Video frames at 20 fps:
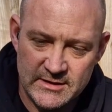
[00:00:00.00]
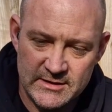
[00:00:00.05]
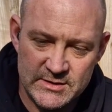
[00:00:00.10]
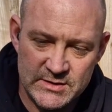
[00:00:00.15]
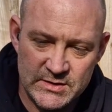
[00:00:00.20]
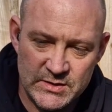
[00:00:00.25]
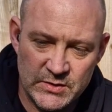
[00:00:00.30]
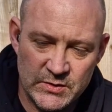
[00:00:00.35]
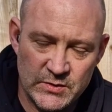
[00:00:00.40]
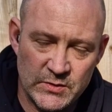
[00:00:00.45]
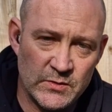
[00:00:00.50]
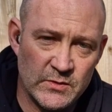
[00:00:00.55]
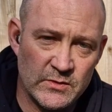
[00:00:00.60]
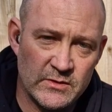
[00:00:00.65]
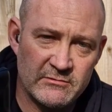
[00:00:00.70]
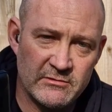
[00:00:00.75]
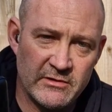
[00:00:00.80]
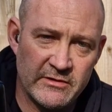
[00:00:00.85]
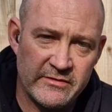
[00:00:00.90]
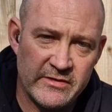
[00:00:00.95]
to
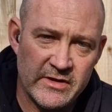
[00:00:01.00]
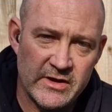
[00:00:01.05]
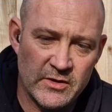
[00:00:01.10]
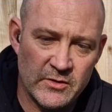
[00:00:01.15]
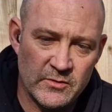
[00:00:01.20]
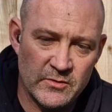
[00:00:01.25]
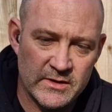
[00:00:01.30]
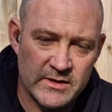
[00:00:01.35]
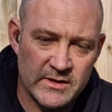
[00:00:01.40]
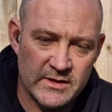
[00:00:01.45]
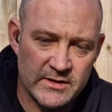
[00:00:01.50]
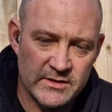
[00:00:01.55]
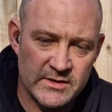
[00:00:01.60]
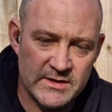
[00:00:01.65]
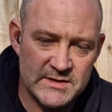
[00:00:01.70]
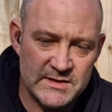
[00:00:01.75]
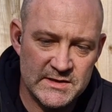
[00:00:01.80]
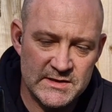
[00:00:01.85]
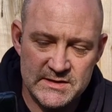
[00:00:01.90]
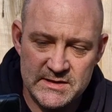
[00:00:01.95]
review, and
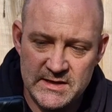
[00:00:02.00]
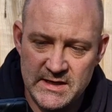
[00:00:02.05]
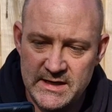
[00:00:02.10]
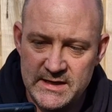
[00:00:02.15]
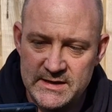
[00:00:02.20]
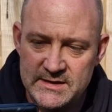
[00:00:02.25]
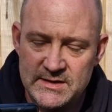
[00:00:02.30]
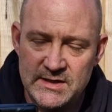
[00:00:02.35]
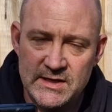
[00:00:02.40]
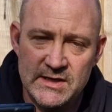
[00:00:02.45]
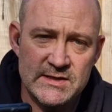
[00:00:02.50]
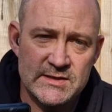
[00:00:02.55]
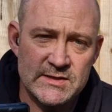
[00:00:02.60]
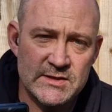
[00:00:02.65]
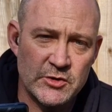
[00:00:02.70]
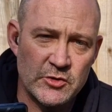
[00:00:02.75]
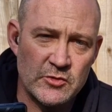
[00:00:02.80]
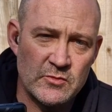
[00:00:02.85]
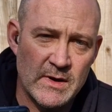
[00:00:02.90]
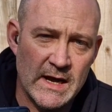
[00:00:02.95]
this is their
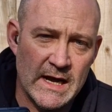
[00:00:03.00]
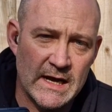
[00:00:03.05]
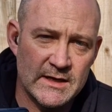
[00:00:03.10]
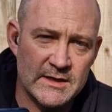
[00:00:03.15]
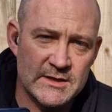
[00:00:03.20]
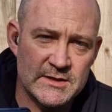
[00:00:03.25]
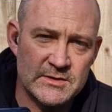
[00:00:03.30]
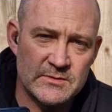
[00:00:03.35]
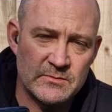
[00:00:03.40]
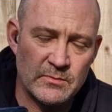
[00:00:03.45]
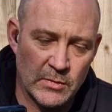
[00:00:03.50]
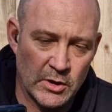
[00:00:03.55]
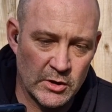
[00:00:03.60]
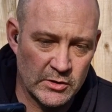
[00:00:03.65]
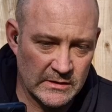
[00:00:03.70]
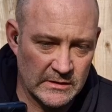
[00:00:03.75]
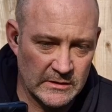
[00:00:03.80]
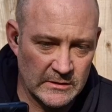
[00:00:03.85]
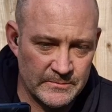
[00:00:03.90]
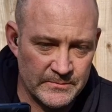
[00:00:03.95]
T2 Max
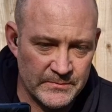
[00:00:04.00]
model.